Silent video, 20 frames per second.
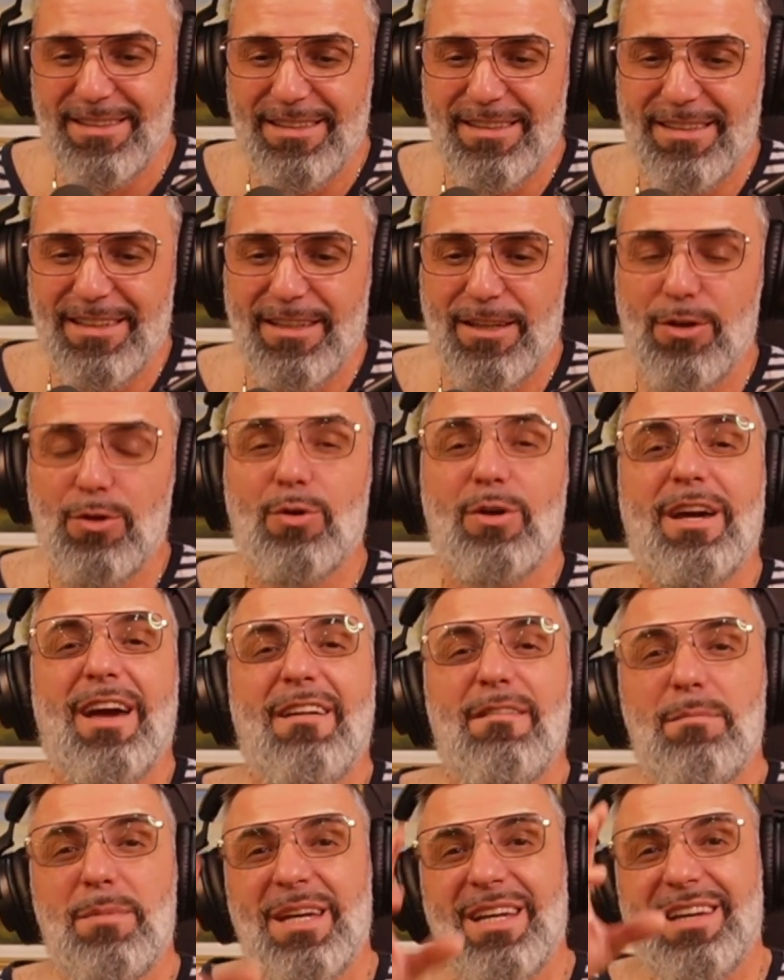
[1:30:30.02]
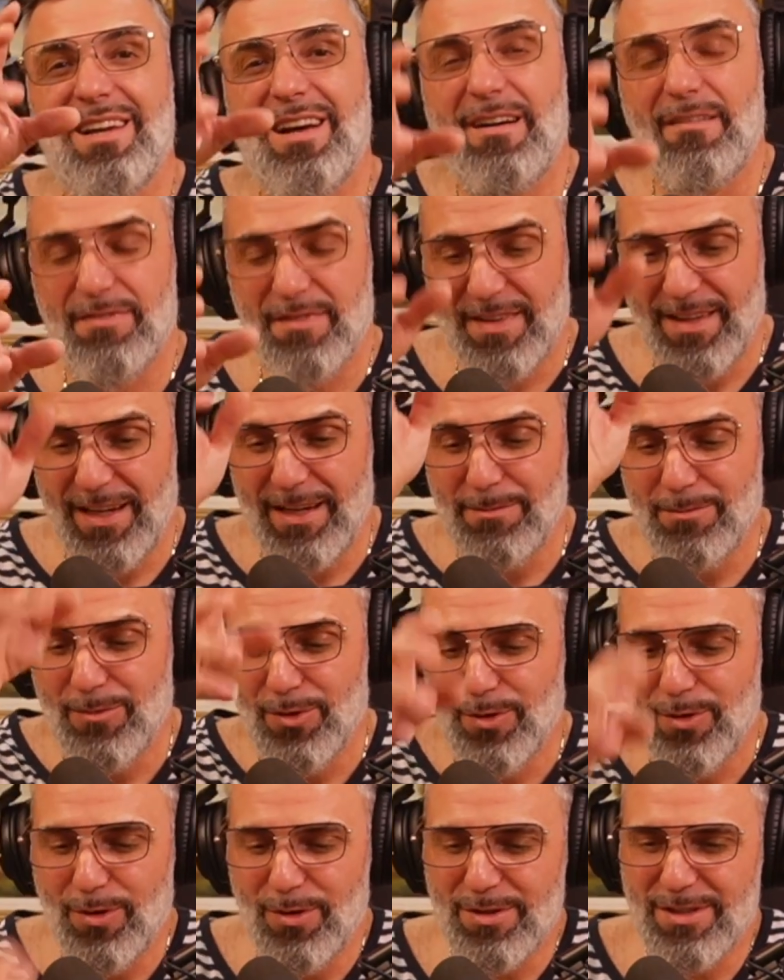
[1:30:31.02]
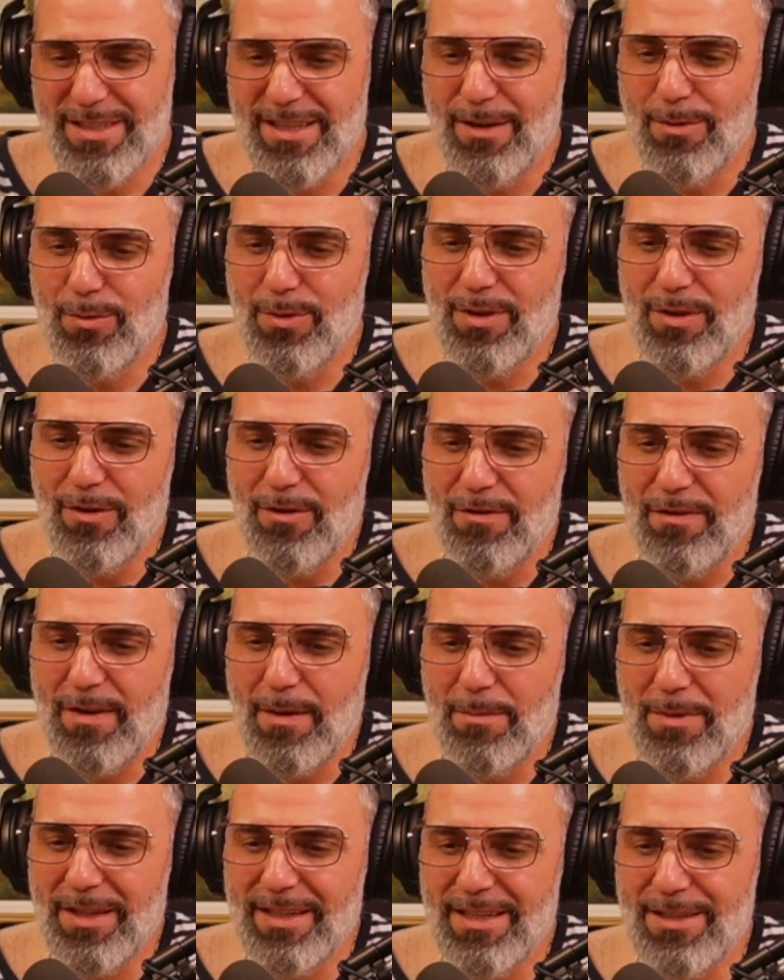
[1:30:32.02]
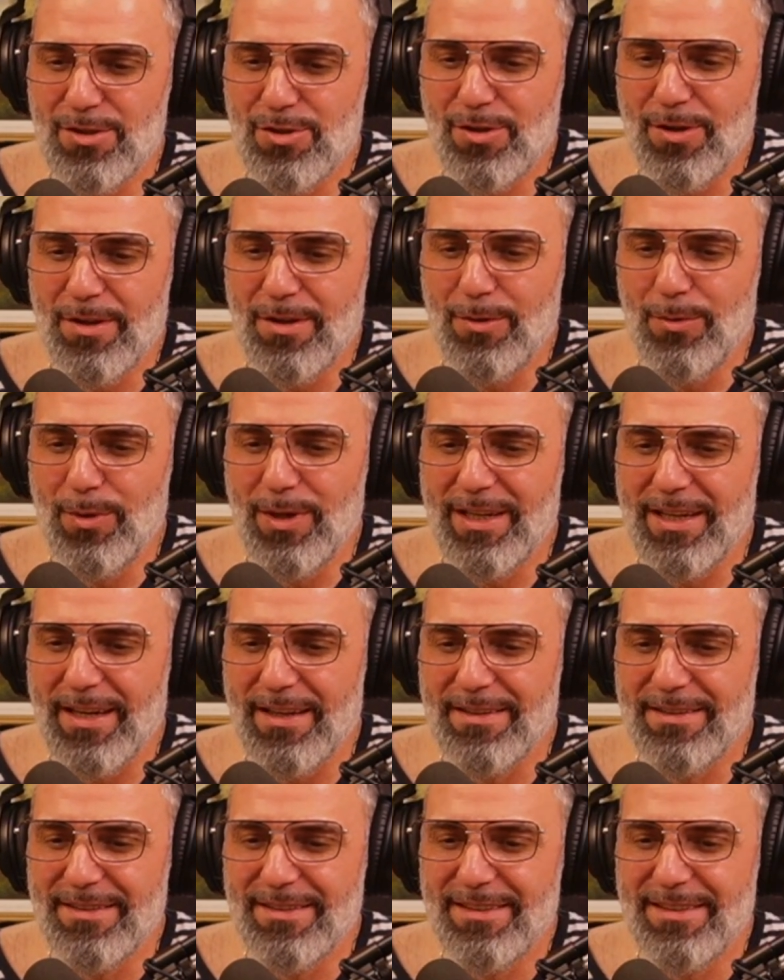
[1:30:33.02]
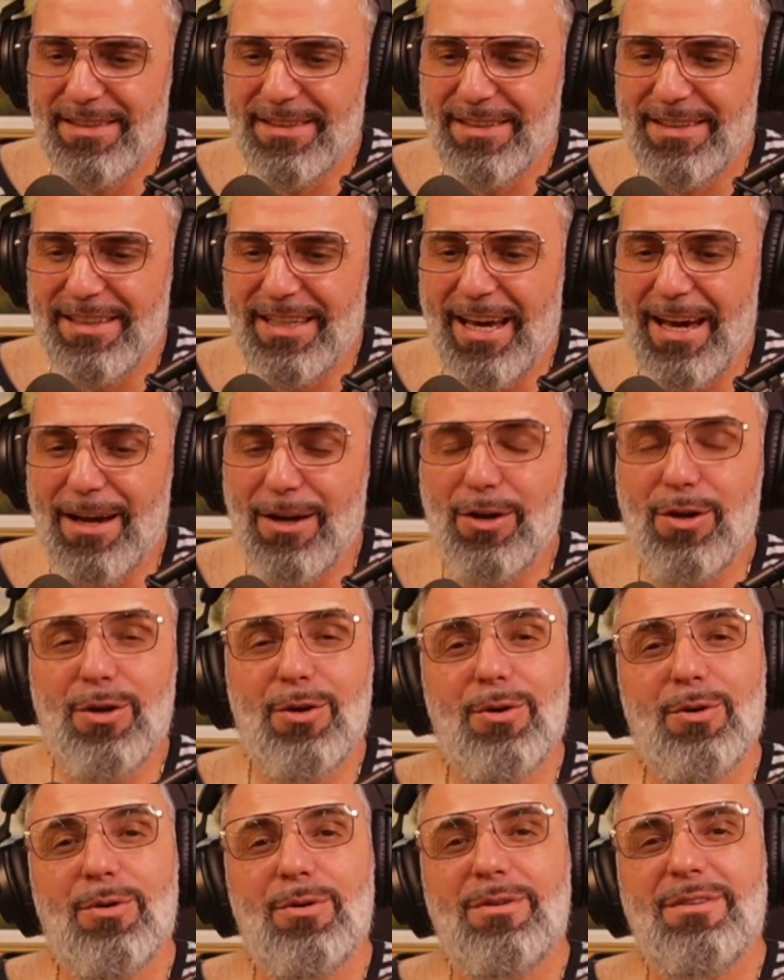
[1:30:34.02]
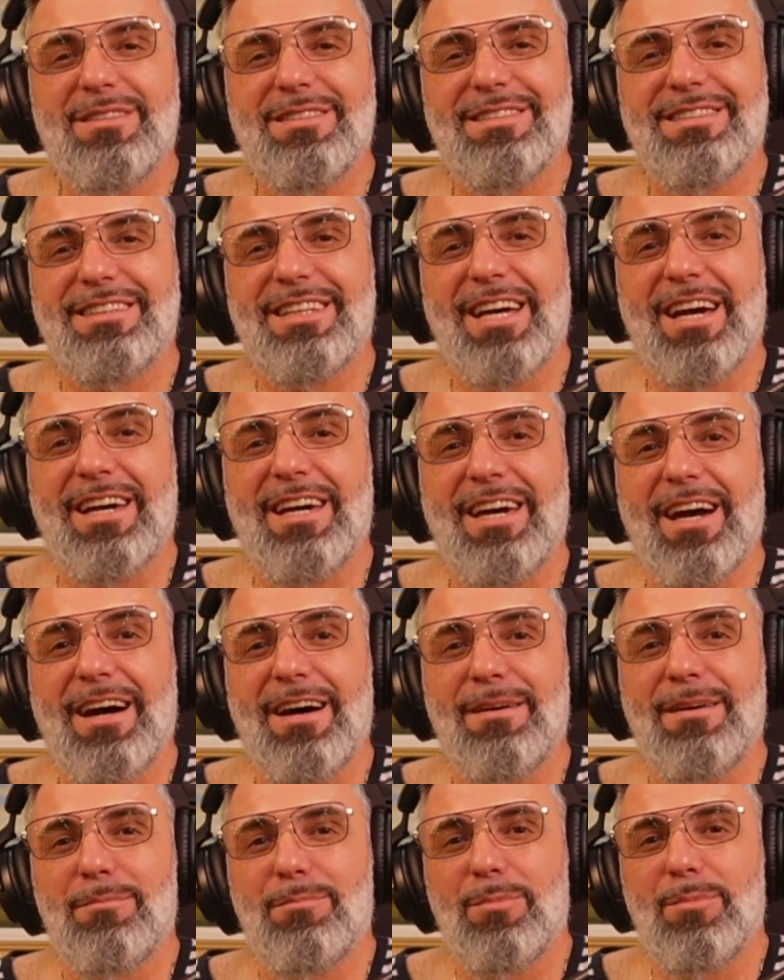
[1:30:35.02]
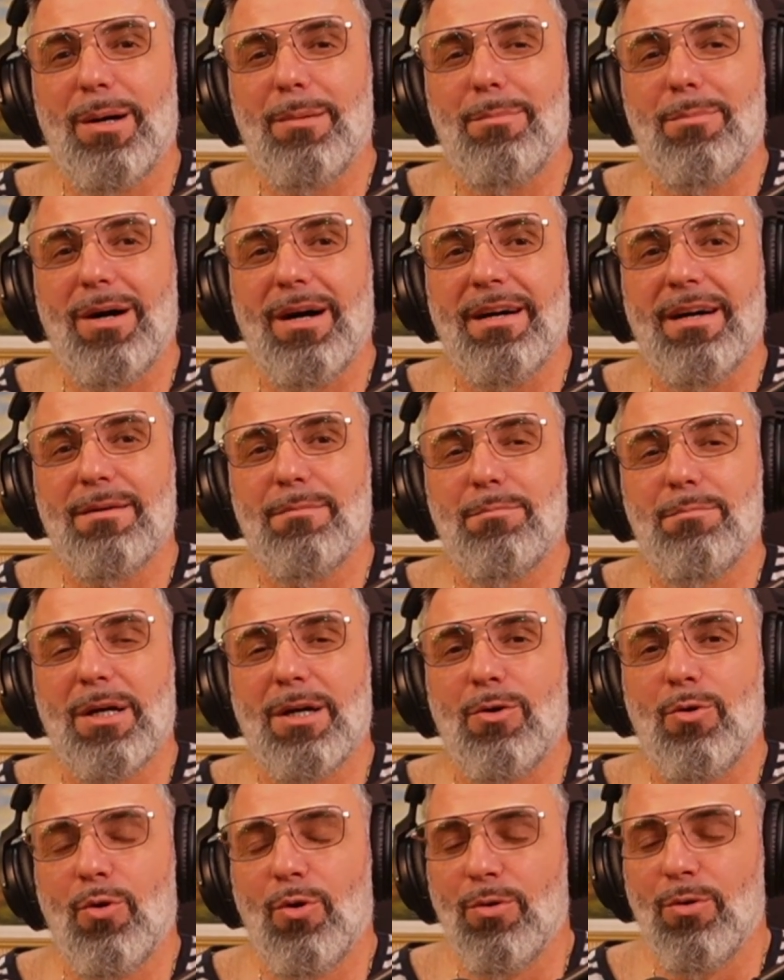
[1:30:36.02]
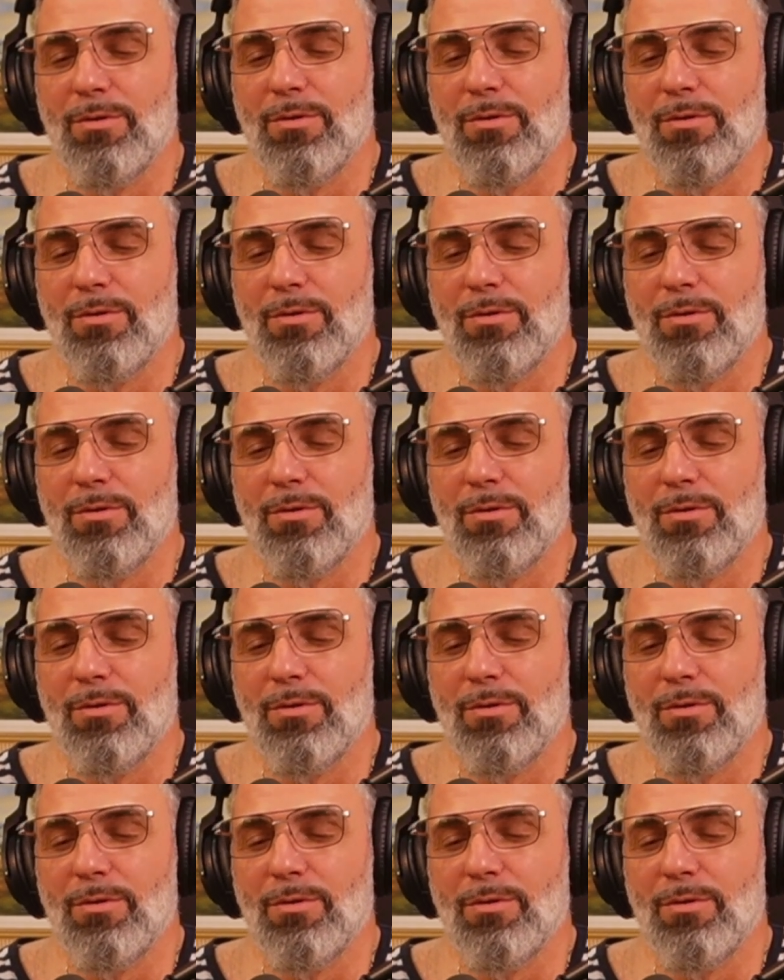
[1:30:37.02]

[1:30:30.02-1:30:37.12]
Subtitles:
you gave me enough time. Go stay with your family. Enjoy the weekend. Thank you. Take care. Bye bye. Be cool.